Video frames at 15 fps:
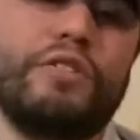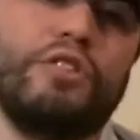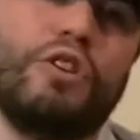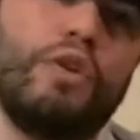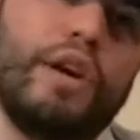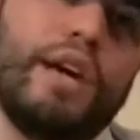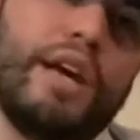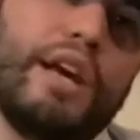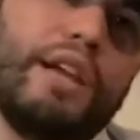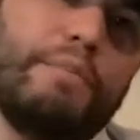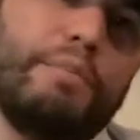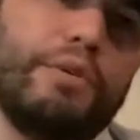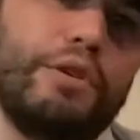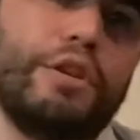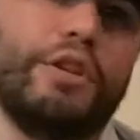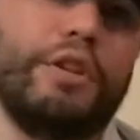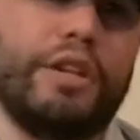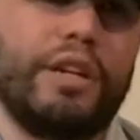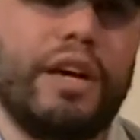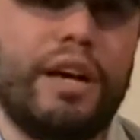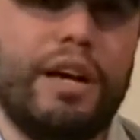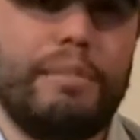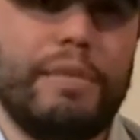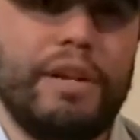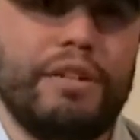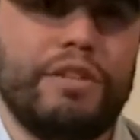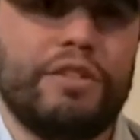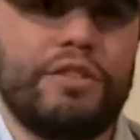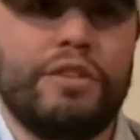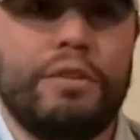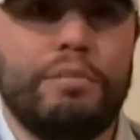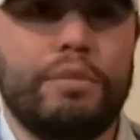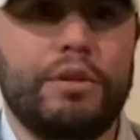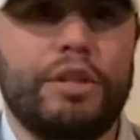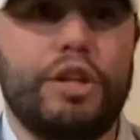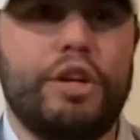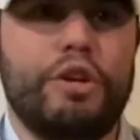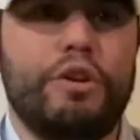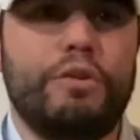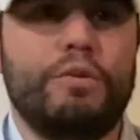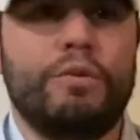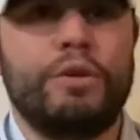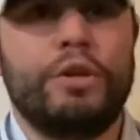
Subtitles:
go ahead and put it in the comments below